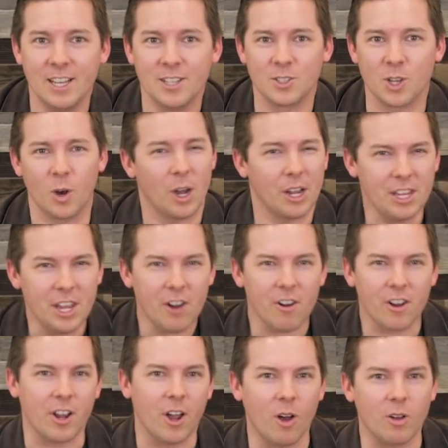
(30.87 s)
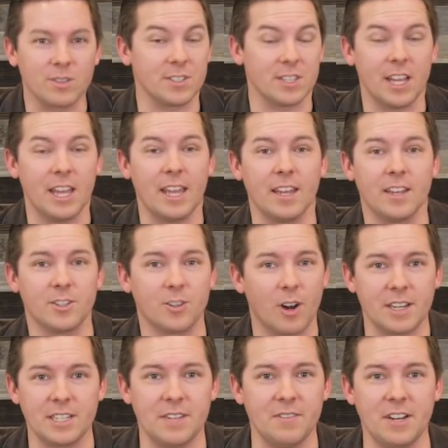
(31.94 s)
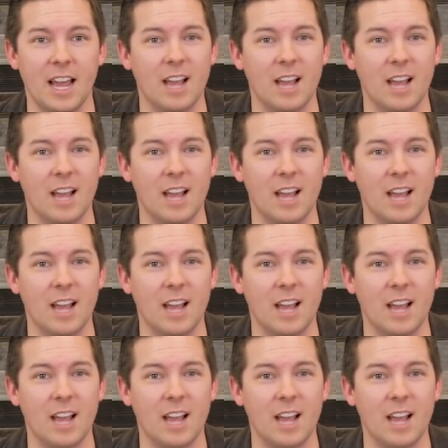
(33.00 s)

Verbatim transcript: So a year ago, Sling and DirecTV